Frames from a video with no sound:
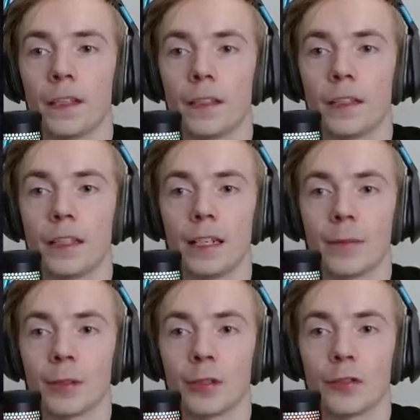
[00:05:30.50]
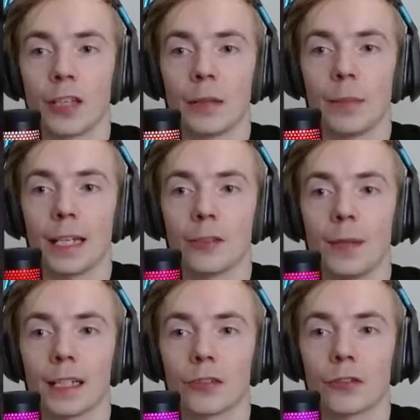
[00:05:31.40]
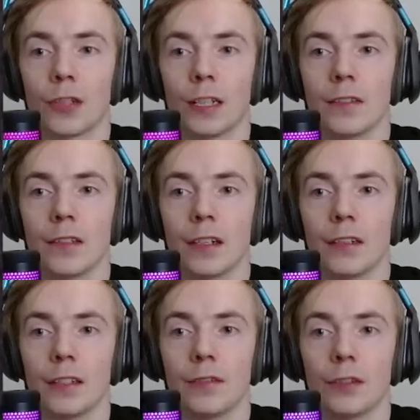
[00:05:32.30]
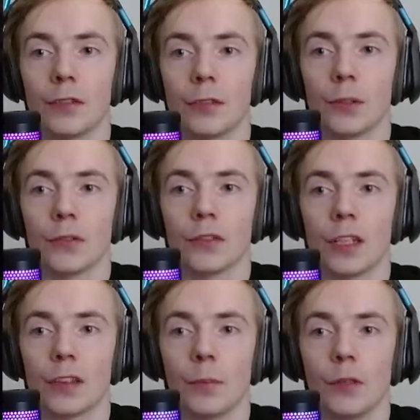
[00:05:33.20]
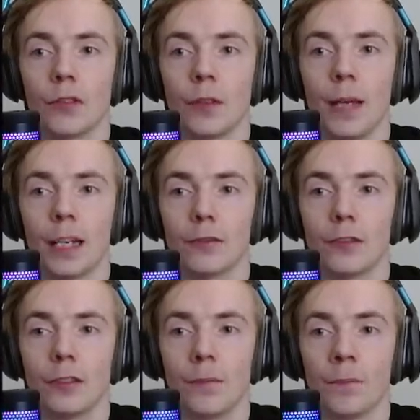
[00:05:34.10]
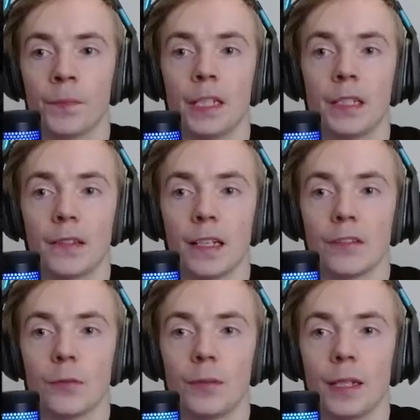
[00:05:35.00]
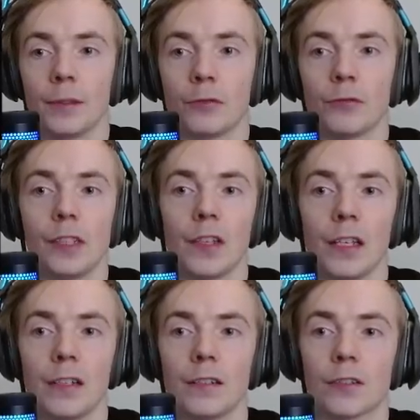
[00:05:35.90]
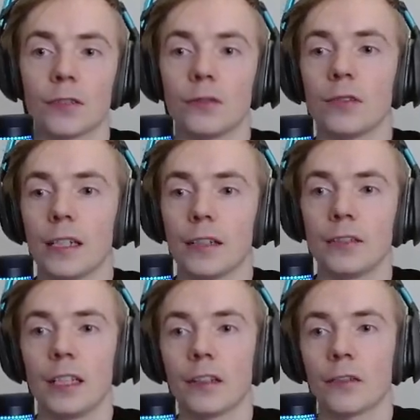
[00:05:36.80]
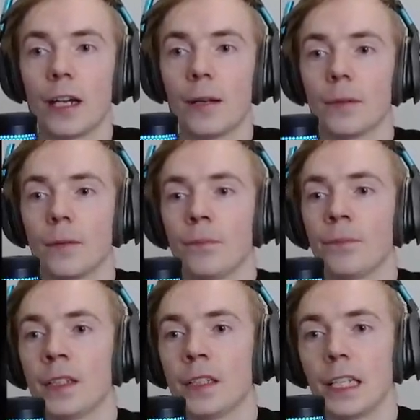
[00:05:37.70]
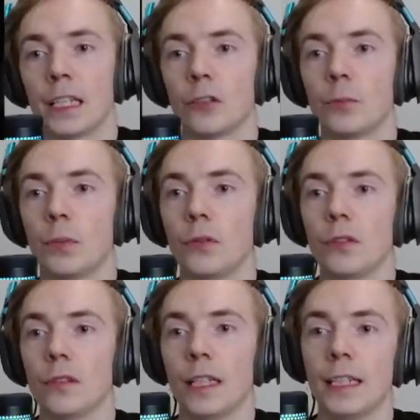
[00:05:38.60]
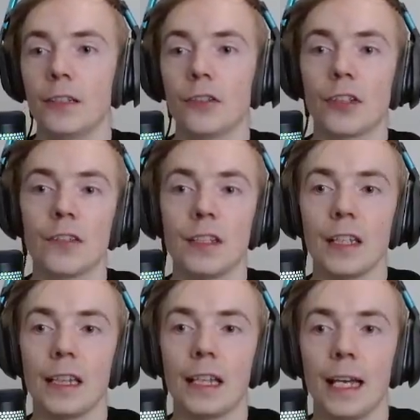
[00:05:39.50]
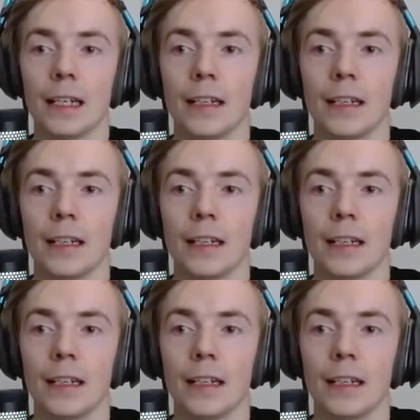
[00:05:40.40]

And I'm just getting back-to-back shrines here, even though they're not the most impactful. It is nice to be able to reset your cooldown on Death Trap, get a good pull. And here you can see the lag.